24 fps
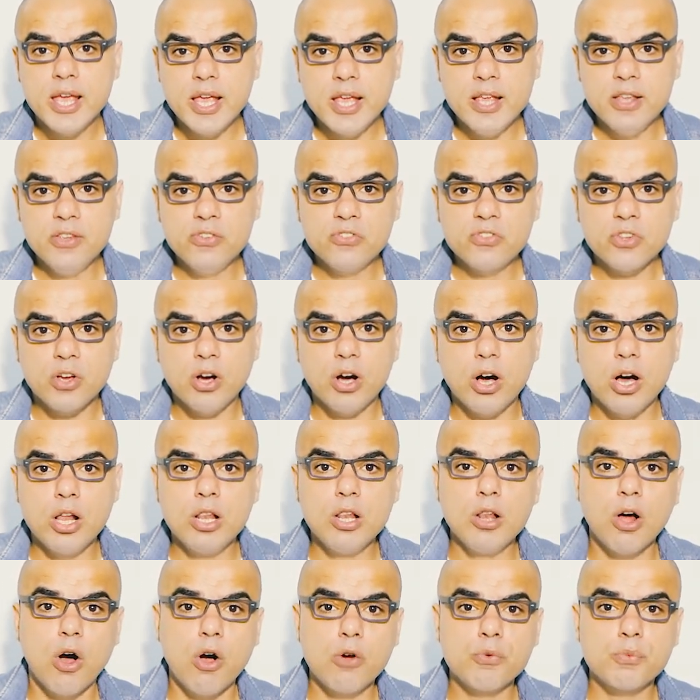is,
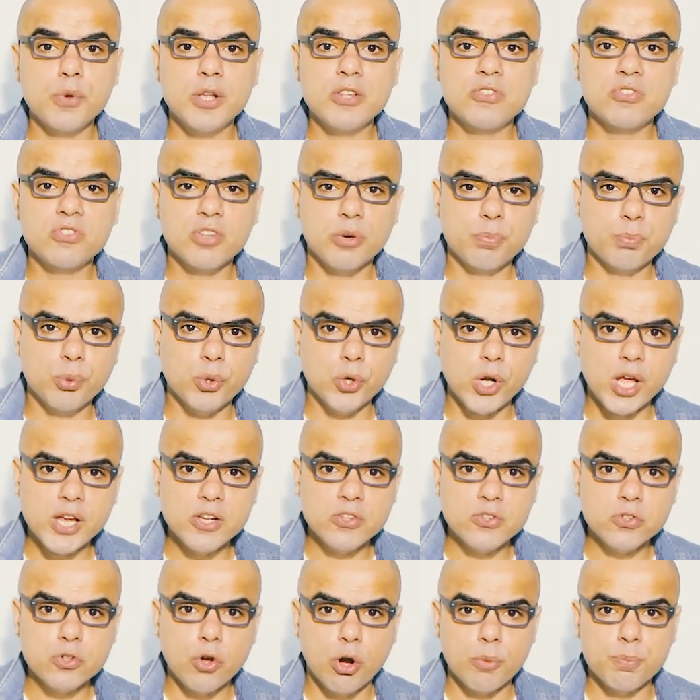along with
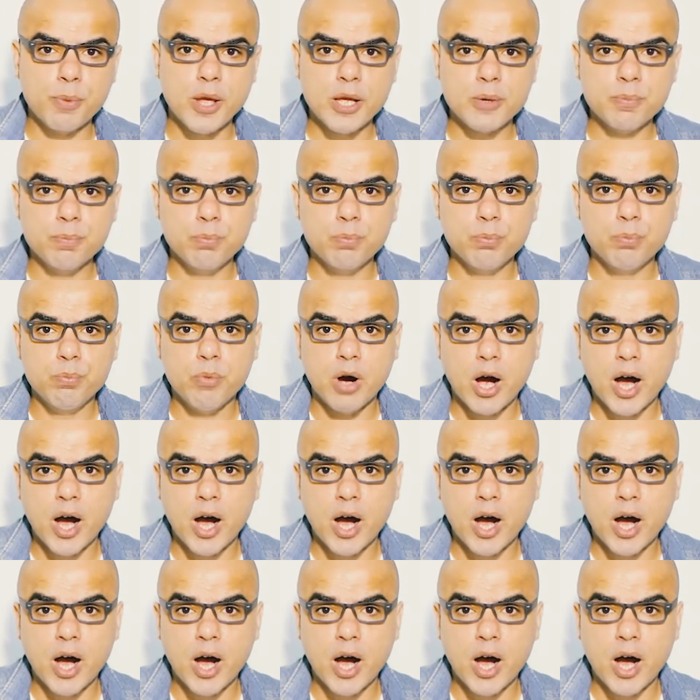supporting topic,